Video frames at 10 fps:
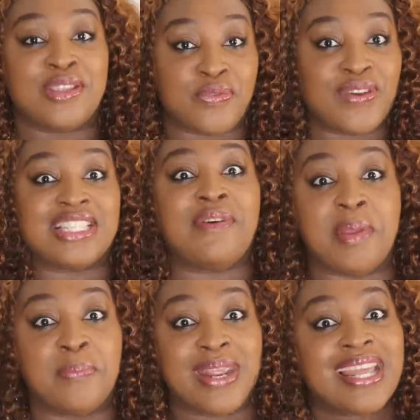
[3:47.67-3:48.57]
It will feel as if I'm
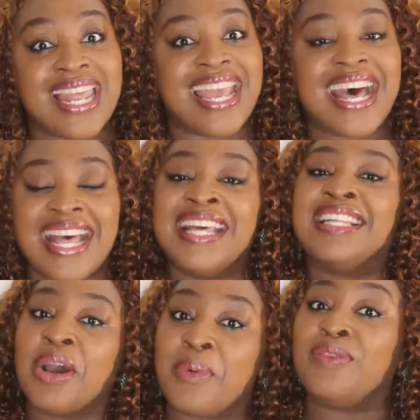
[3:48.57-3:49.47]
a bricklayer
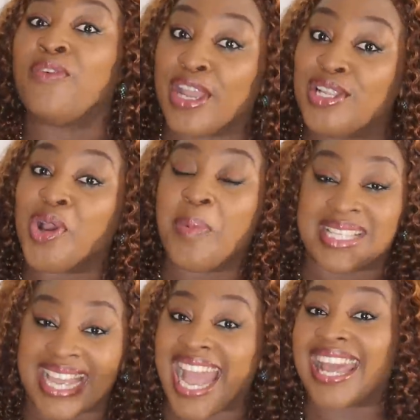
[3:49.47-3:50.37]
that went for a job
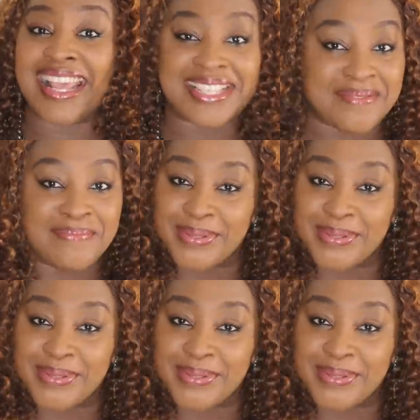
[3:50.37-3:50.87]
at a high-rising